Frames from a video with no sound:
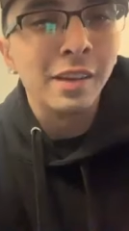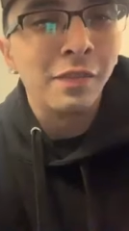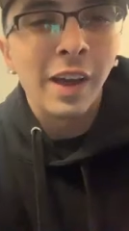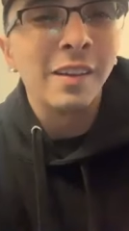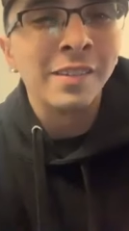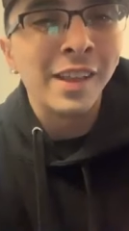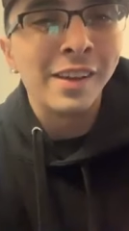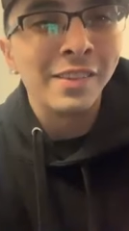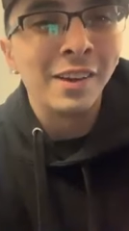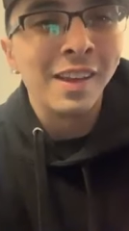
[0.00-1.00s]
to see fighters stay
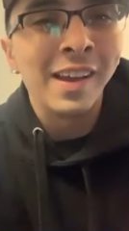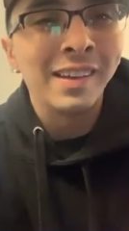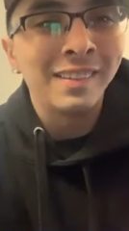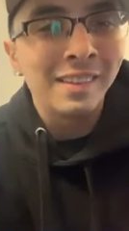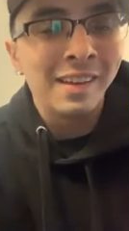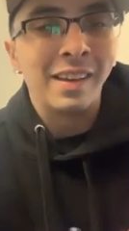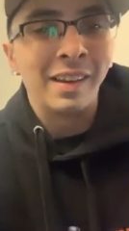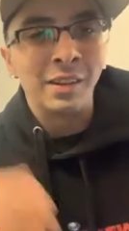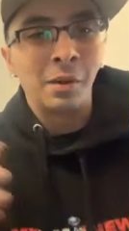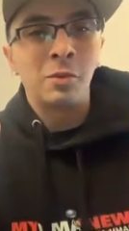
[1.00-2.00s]
in their lane
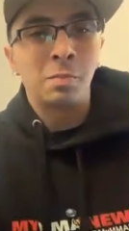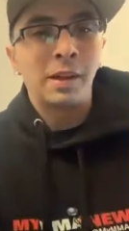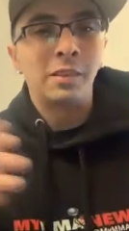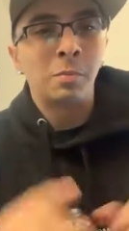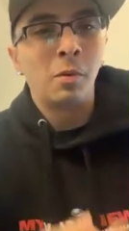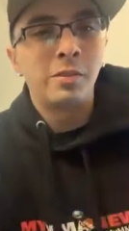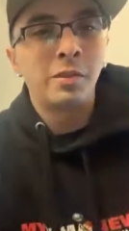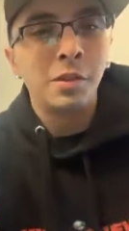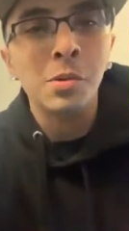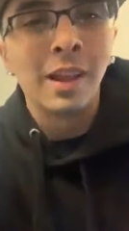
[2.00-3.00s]
in their respective sports,
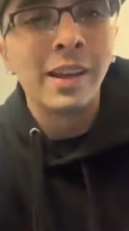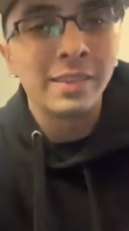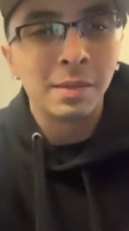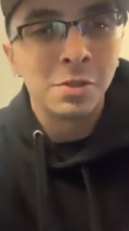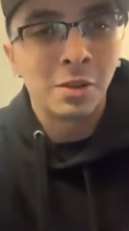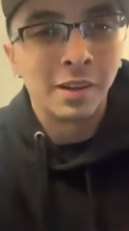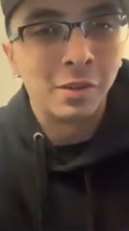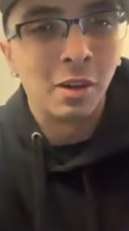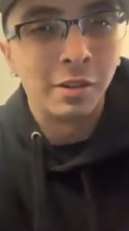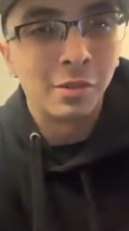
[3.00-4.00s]
or do you like them trying to
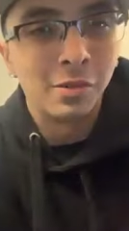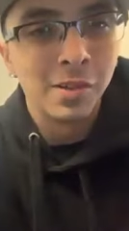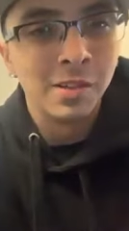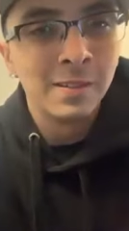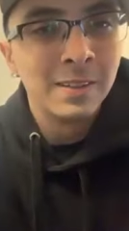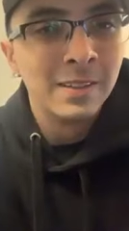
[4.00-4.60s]
cross over?